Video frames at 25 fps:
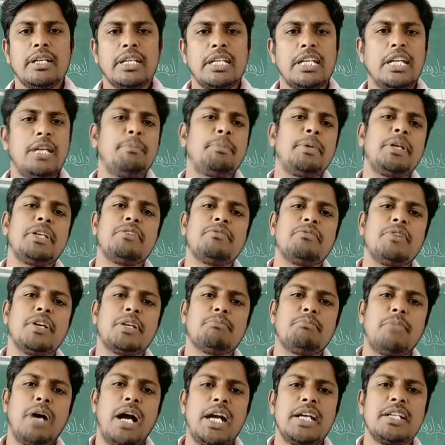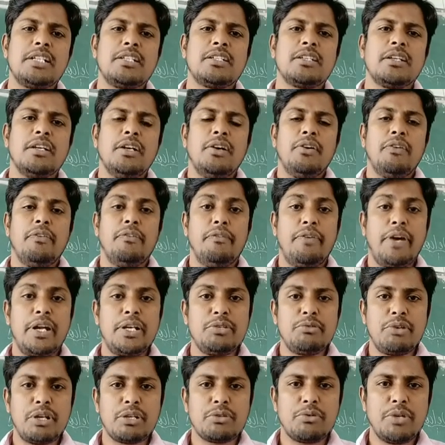keep in your mind, when
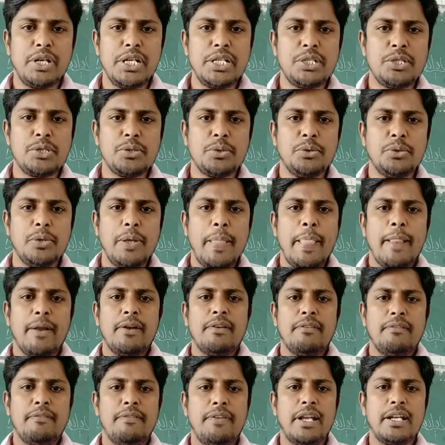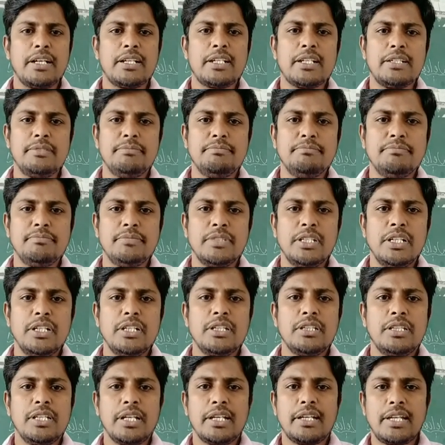you are going to welcome
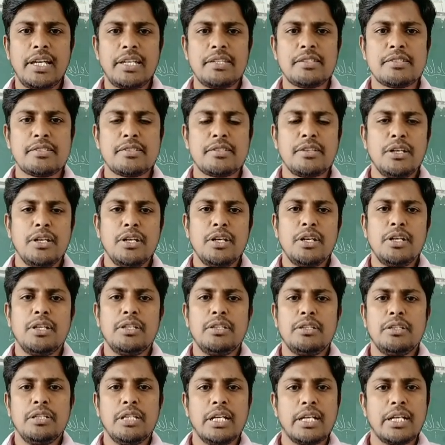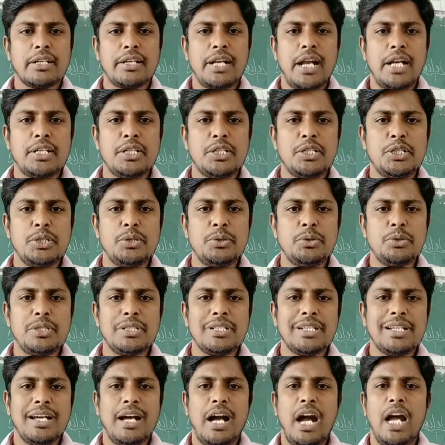the guest, the gratitude
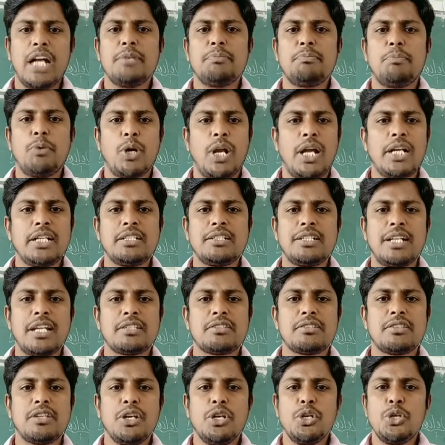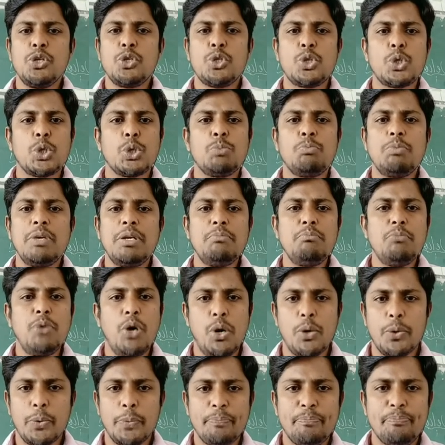and politeness should be
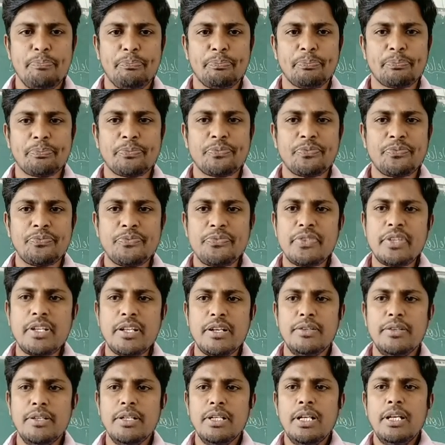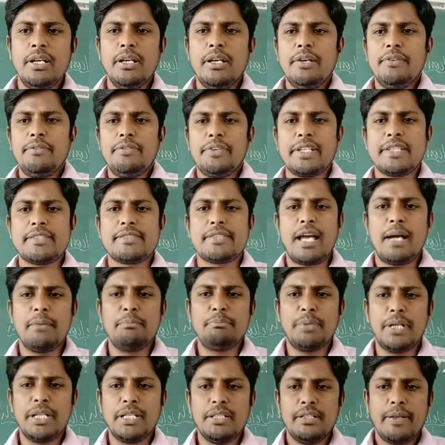more. For
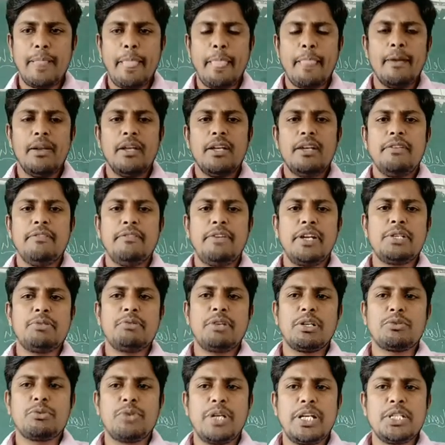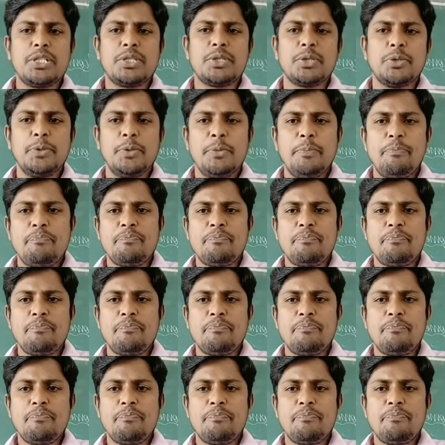example, when you are going to